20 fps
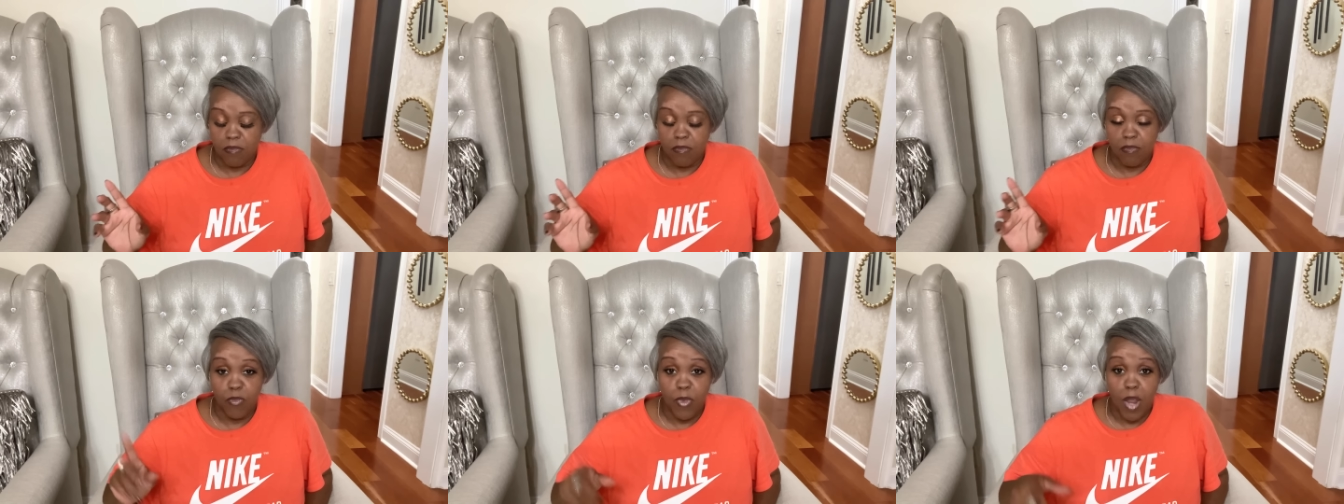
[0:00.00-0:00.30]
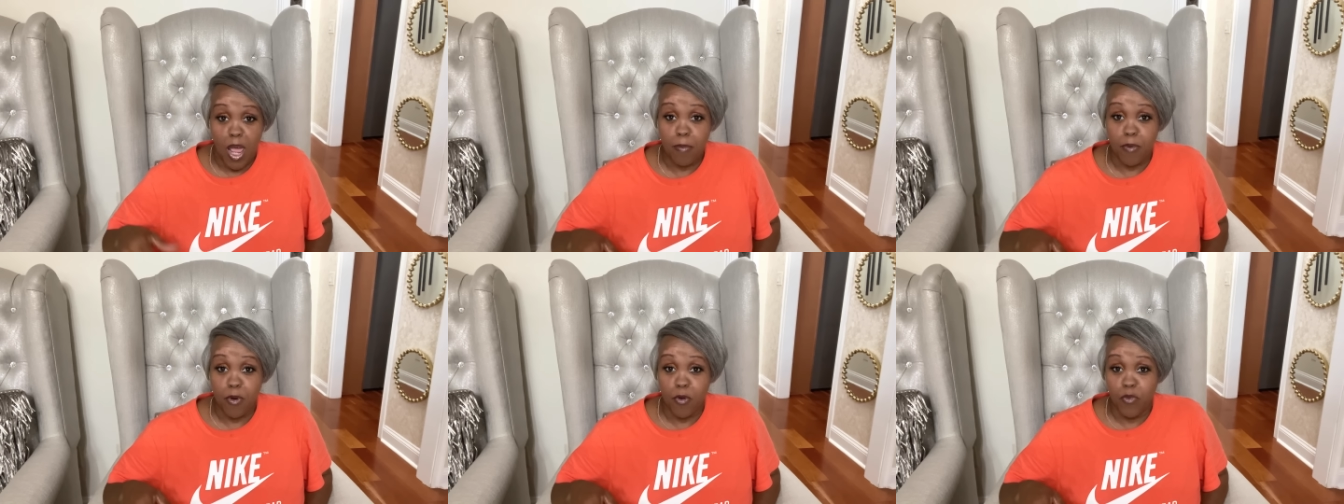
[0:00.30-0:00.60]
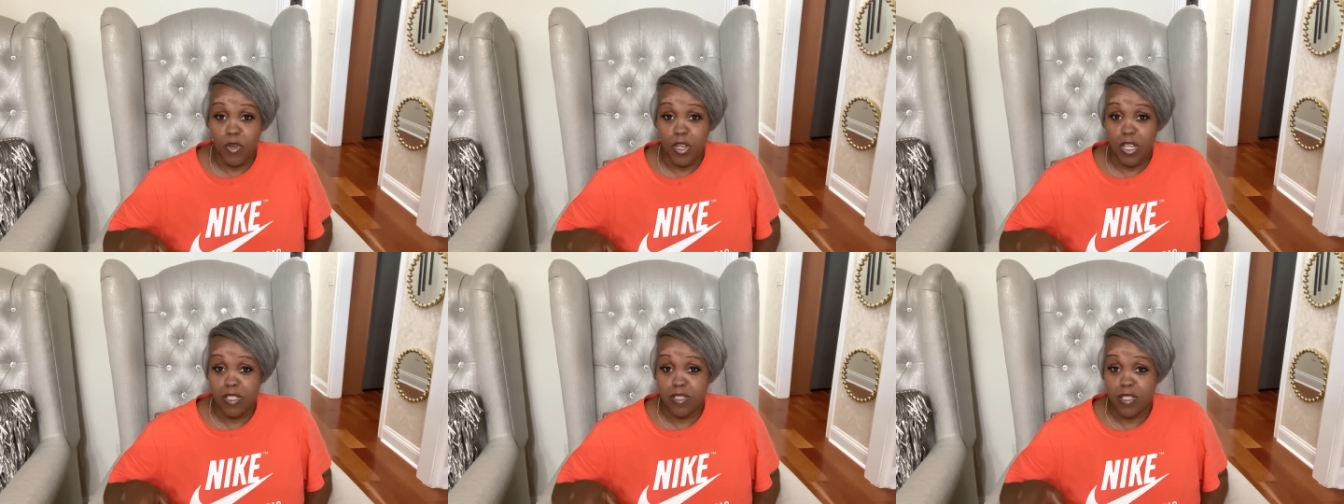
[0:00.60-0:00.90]
napkin
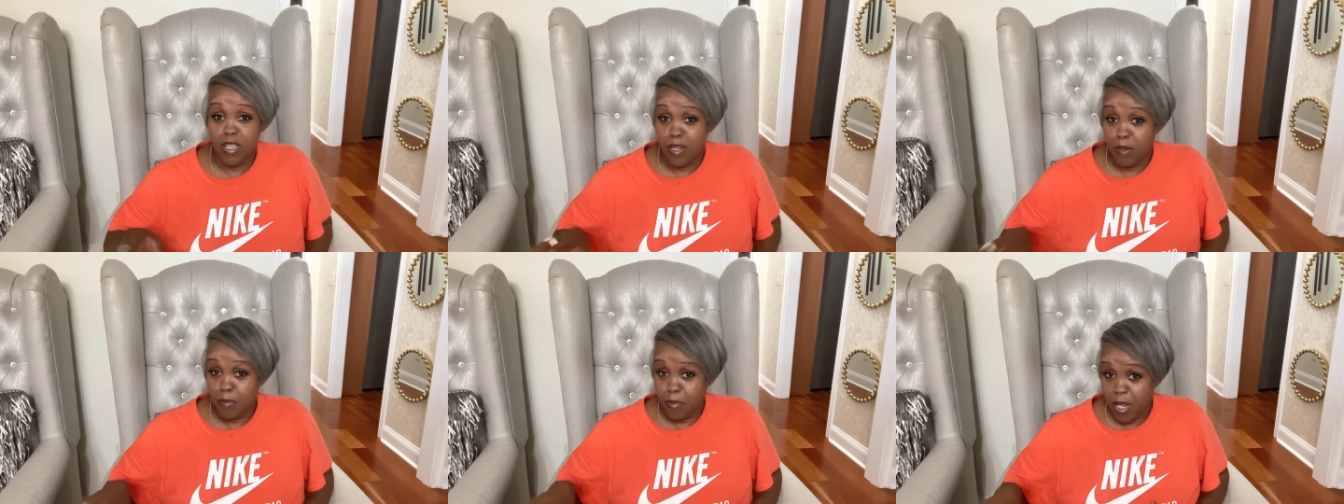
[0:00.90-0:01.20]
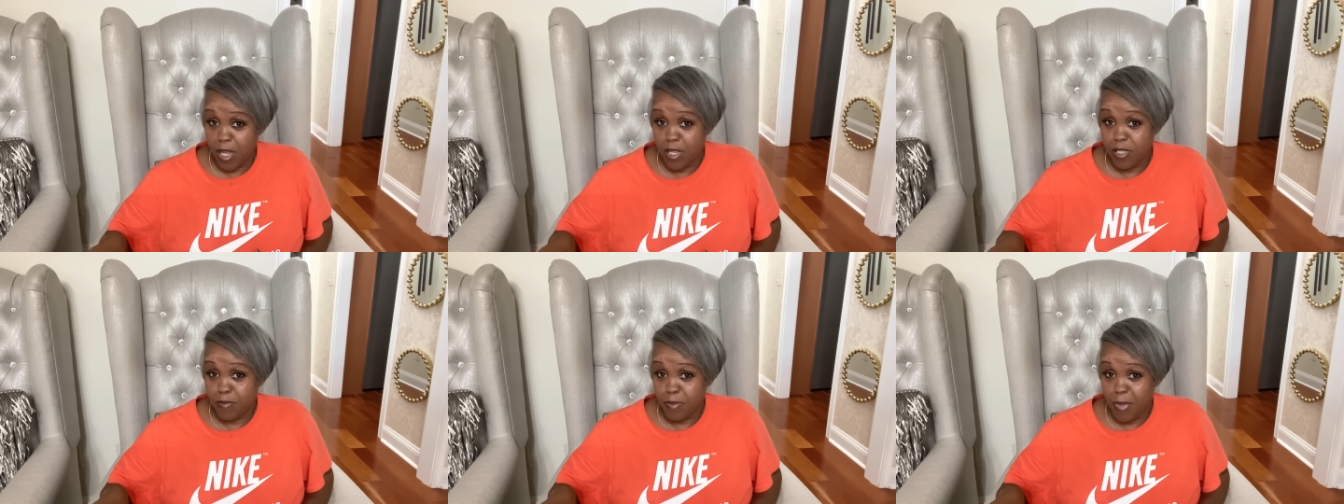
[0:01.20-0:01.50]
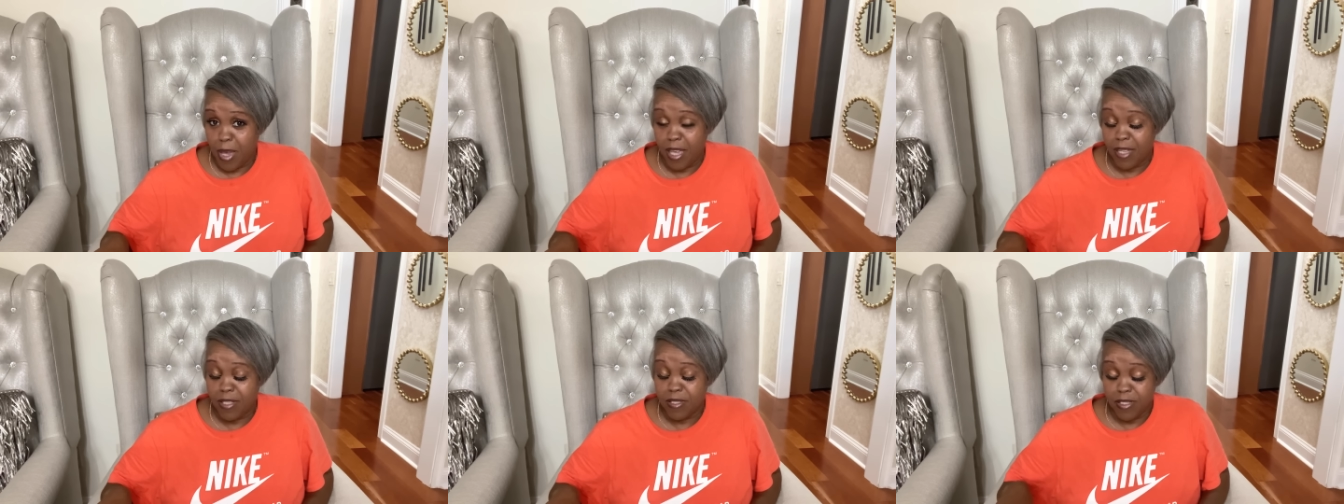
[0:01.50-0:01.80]
rings and
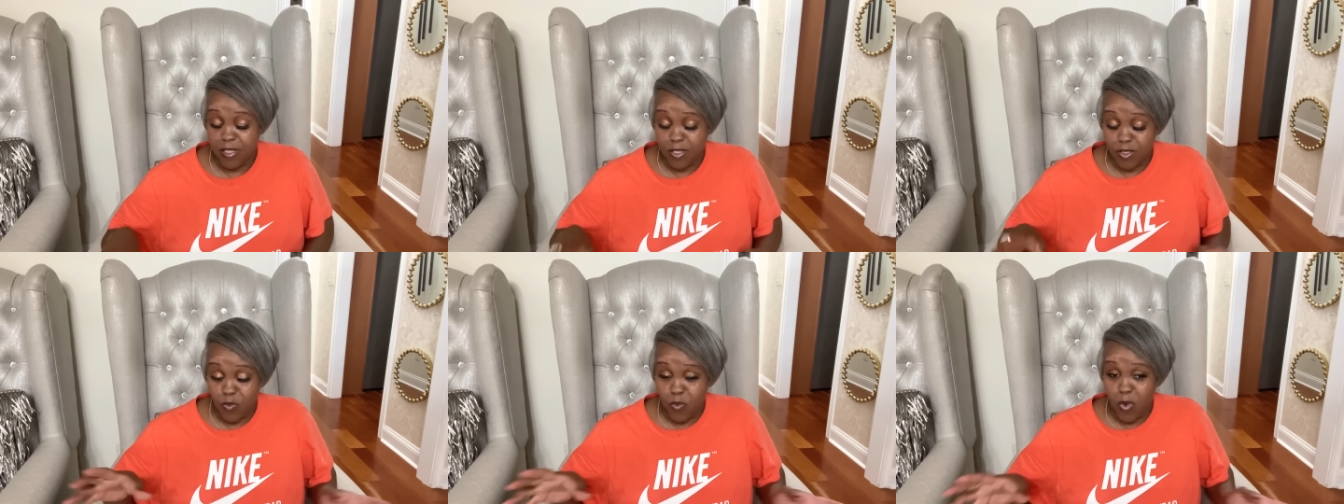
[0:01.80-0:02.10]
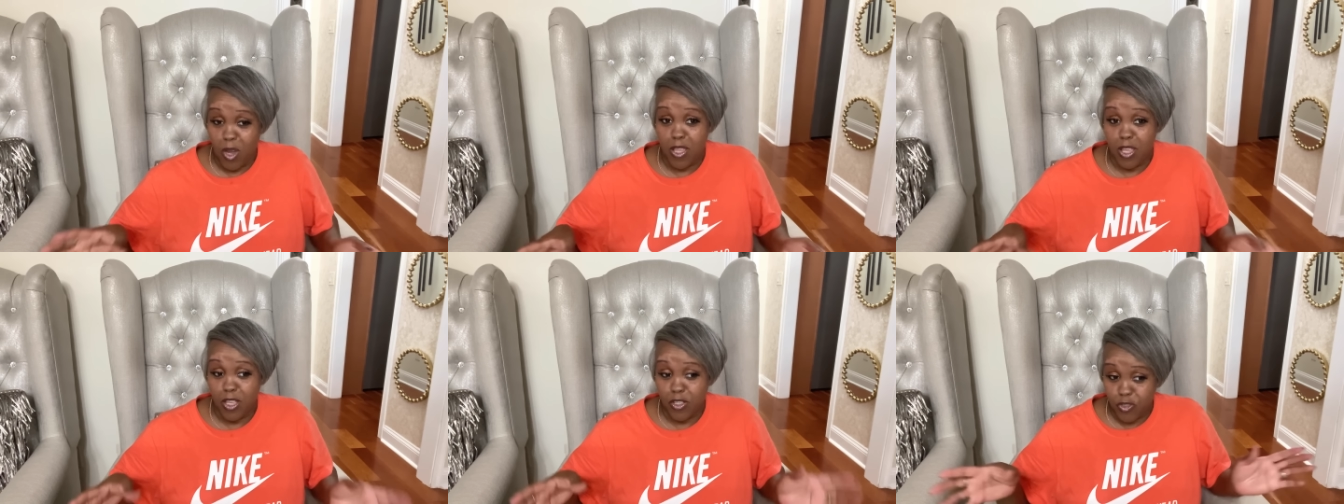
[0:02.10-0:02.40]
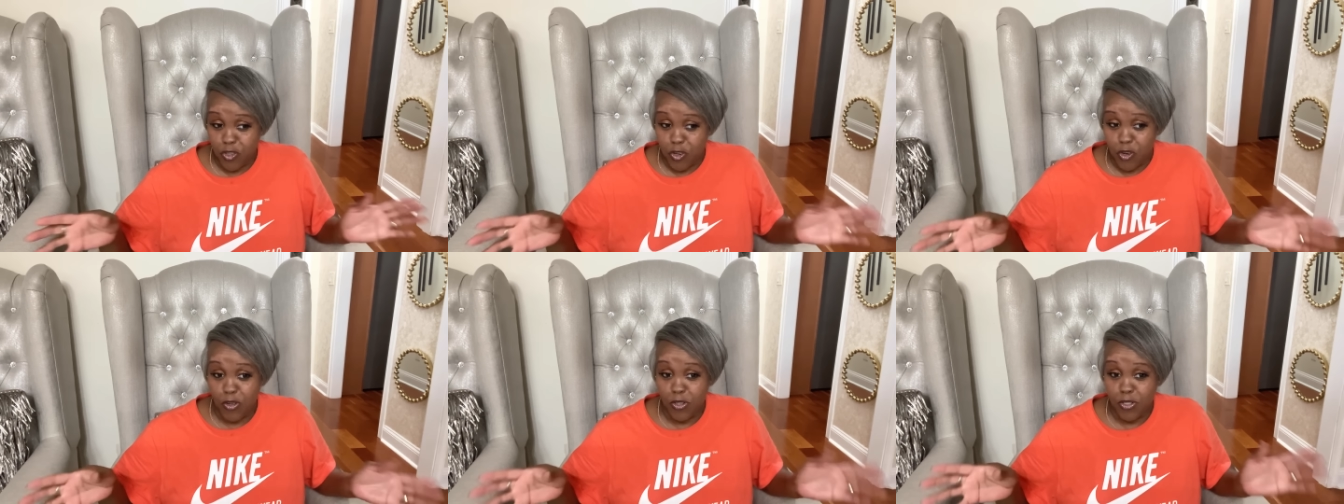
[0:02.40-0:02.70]
placemats is the way that
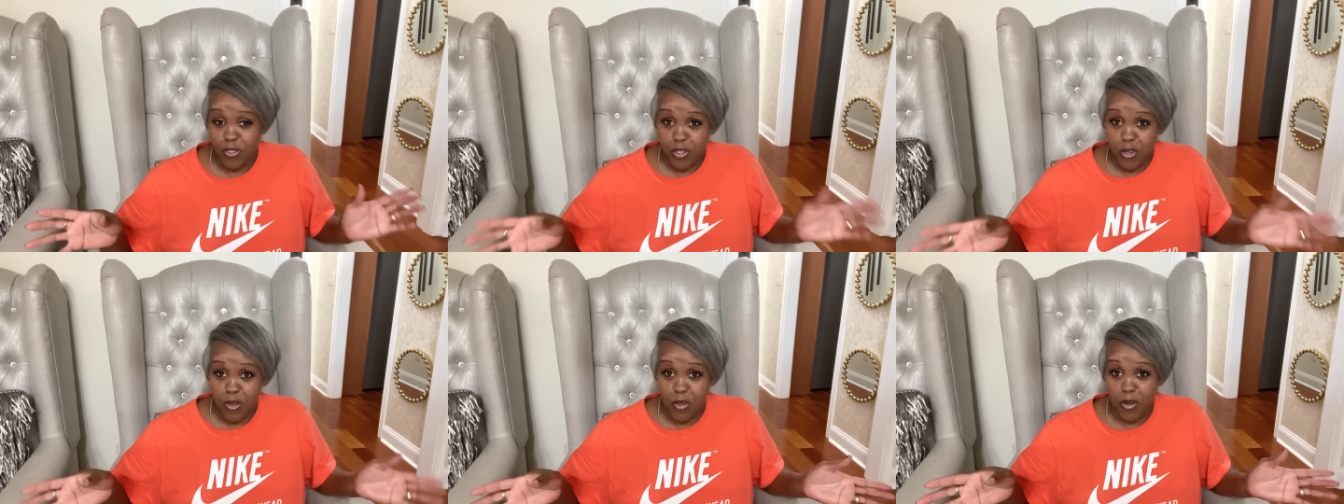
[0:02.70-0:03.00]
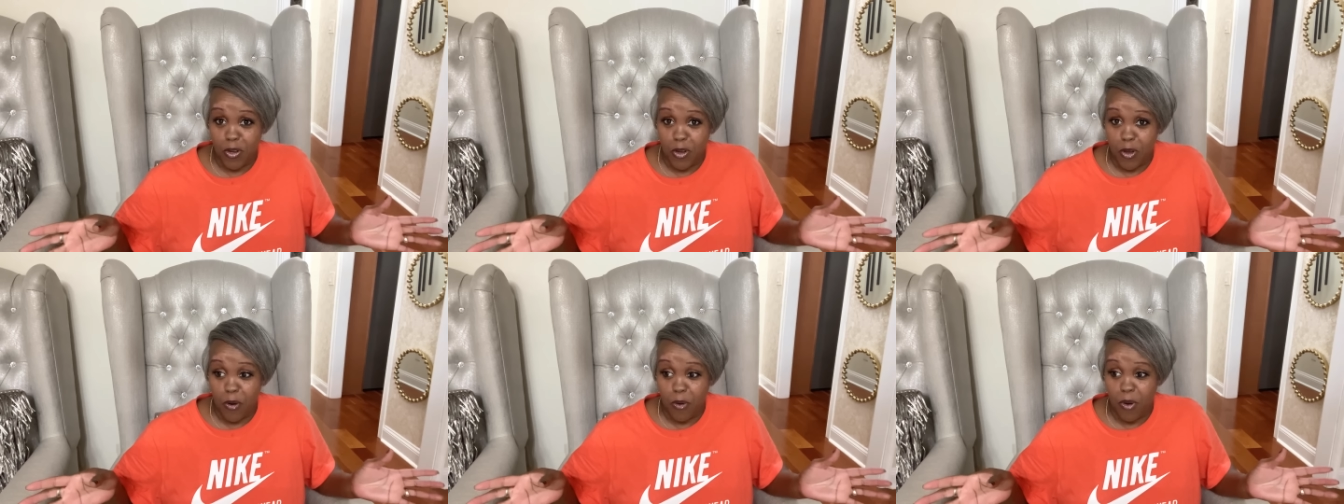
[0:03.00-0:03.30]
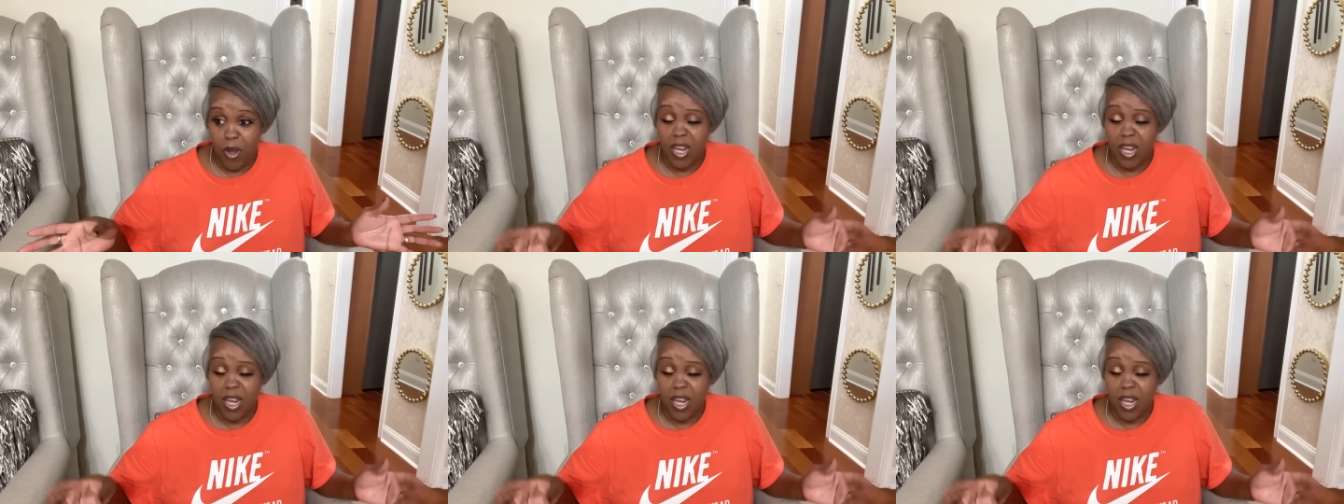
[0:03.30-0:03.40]
your girl is gonna go.